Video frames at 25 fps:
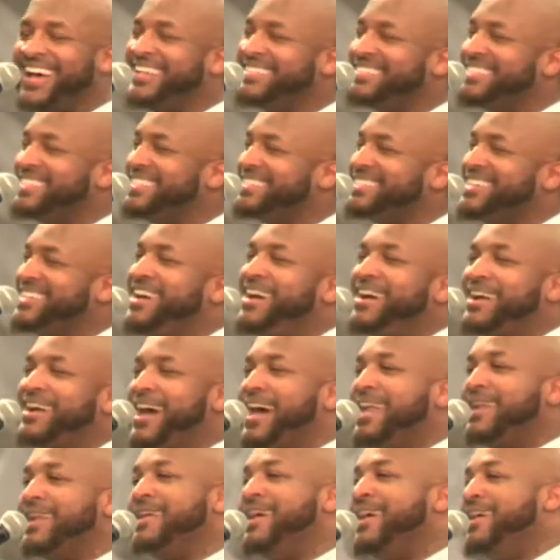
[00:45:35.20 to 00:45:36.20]
I said, y'all
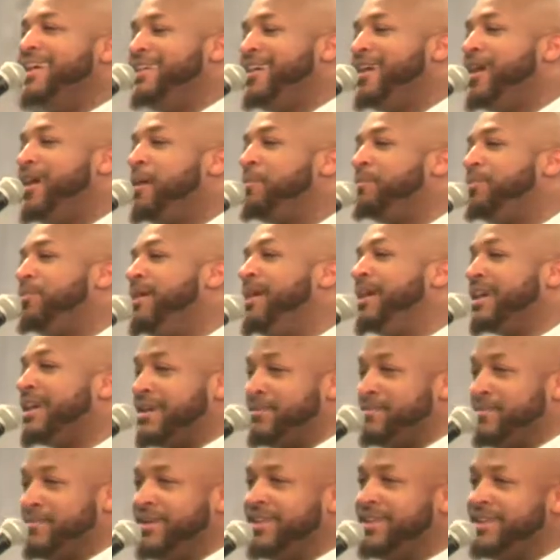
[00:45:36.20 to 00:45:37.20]
got it. Y'all
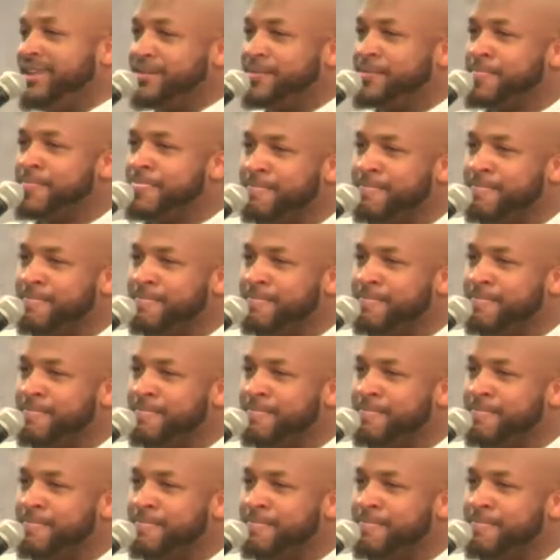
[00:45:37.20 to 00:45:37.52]
punking me.